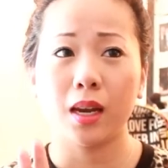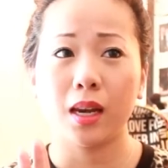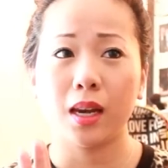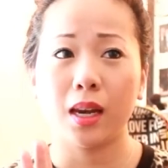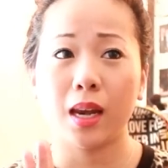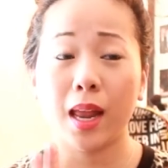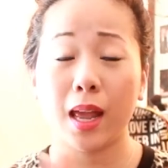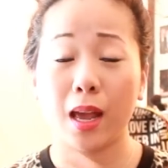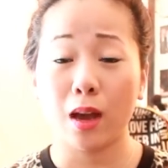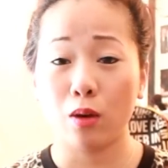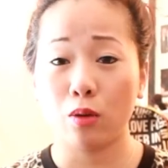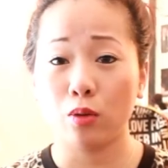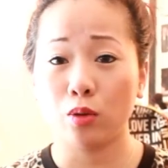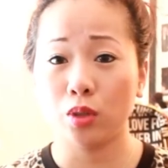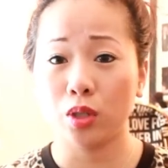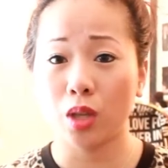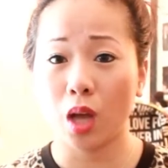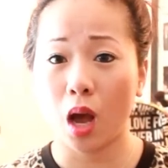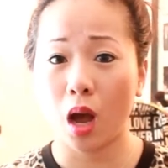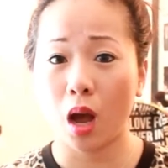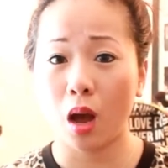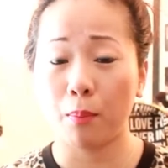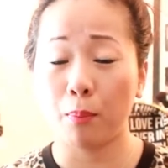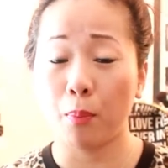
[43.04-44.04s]
nails
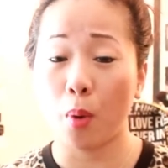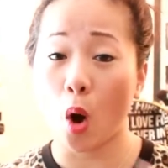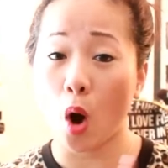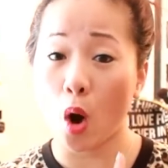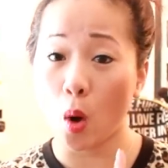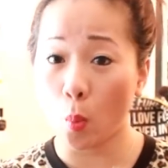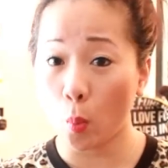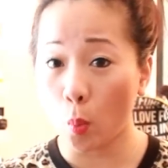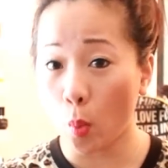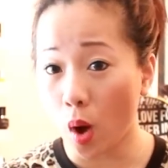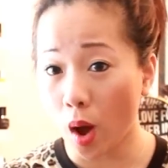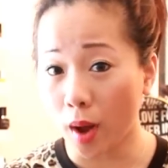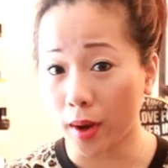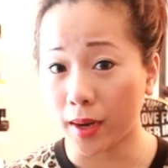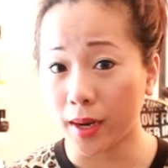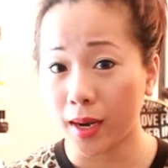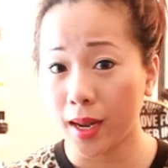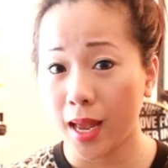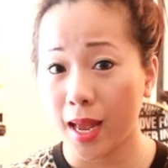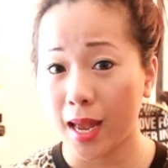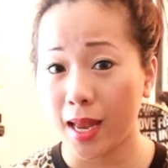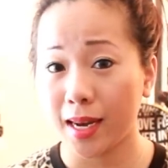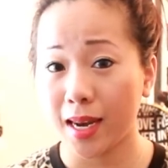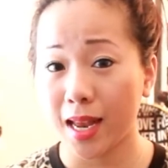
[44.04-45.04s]
part one,
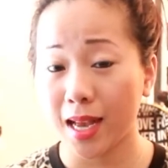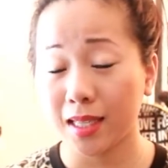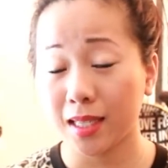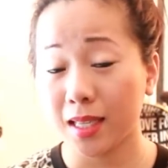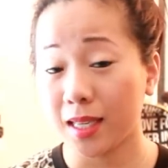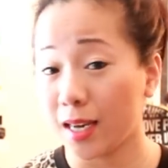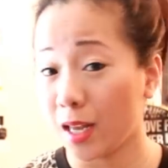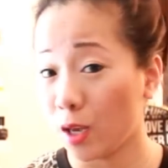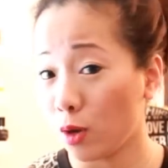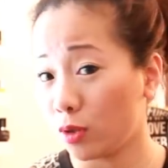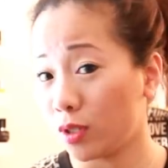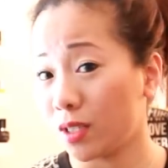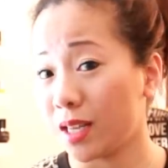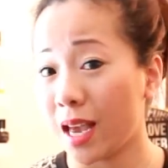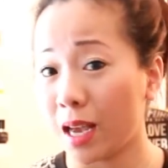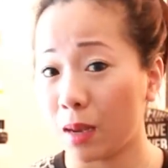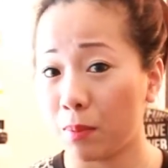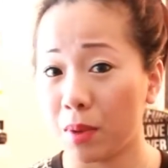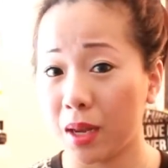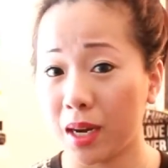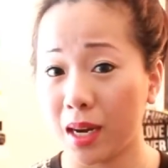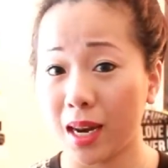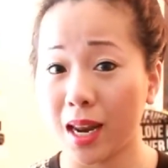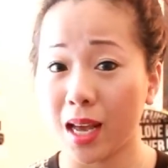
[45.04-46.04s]
and that's a nail
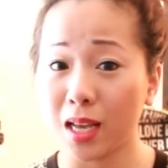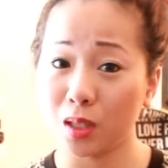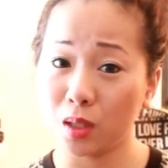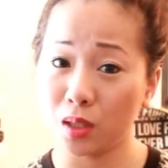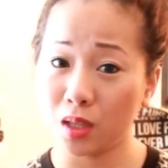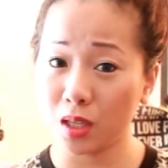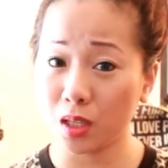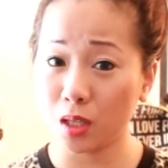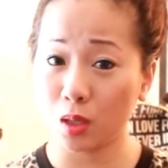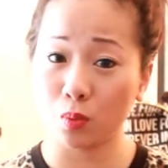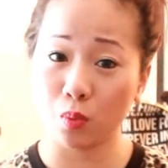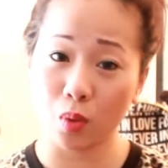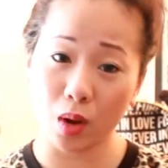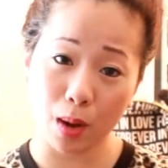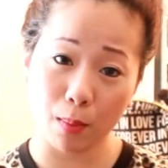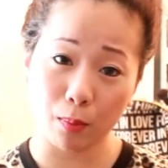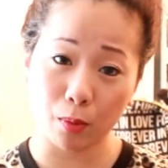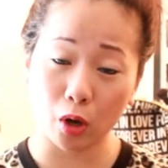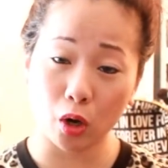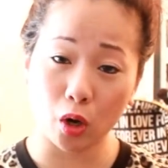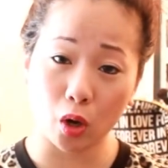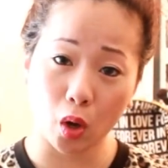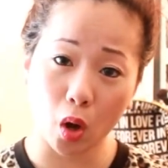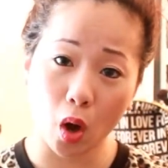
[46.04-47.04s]
segment. This is what
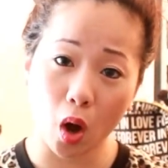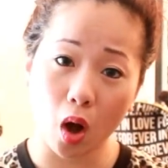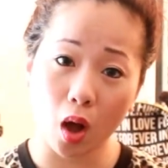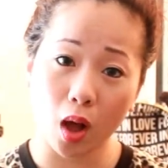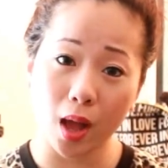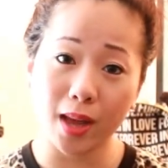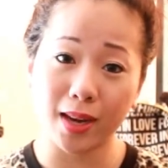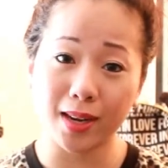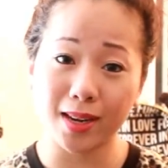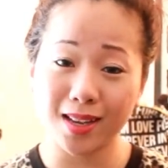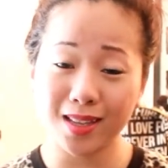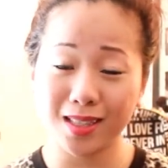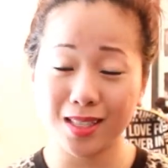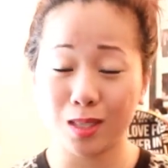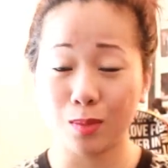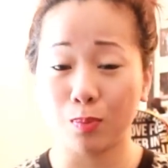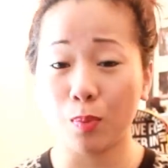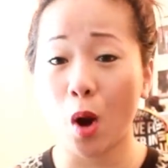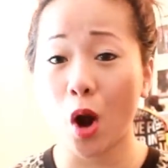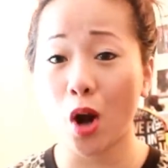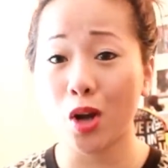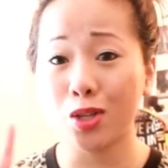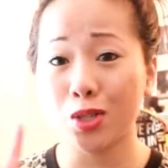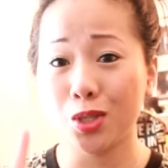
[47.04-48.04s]
I'm gonna call, and this is
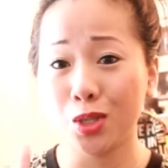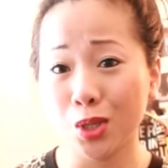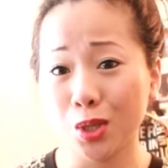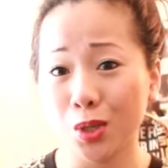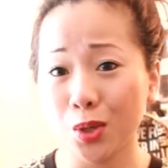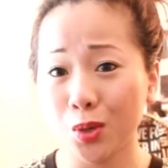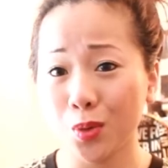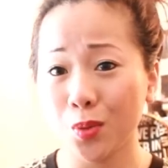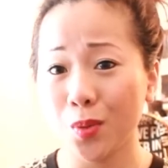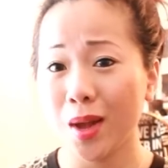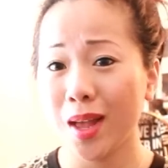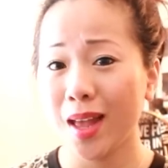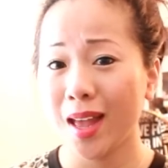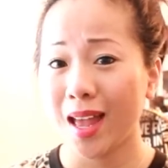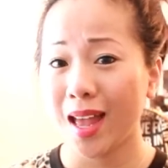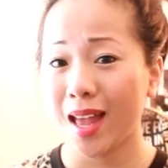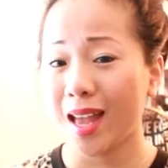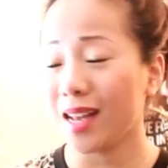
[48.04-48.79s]
part two.